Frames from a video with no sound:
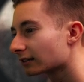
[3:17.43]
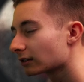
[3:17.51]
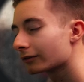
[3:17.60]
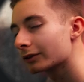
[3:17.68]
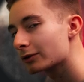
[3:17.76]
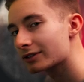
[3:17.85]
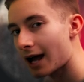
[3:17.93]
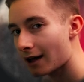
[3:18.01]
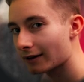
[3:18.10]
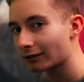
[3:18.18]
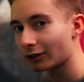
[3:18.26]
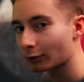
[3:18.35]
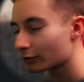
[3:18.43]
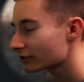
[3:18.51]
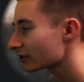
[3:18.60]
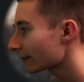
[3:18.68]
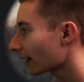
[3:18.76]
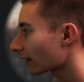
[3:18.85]
diffused highlight look, which
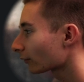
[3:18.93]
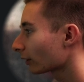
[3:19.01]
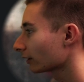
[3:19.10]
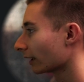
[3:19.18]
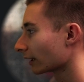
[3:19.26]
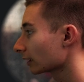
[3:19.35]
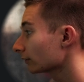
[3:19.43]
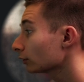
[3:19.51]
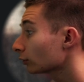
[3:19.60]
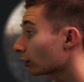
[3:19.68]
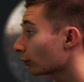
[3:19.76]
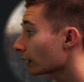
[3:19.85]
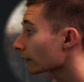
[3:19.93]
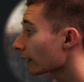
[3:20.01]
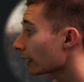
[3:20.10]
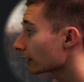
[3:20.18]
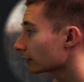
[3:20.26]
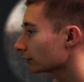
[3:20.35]
is something I really like. If you don't want
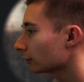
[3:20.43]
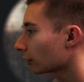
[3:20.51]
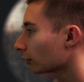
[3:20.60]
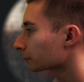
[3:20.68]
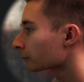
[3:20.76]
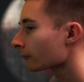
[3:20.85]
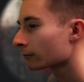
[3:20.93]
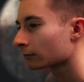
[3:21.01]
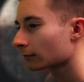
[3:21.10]
that, you don't,